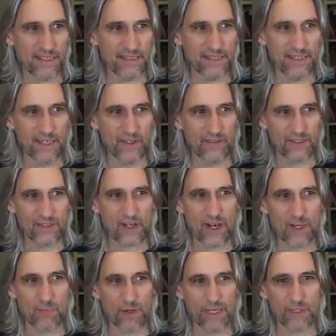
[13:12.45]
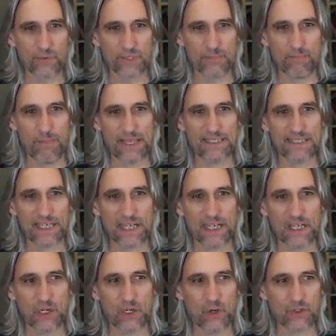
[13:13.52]
you know, the tiebreak was basically
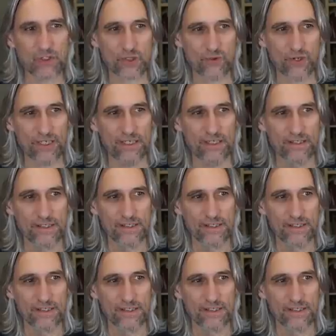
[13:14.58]
a lottery.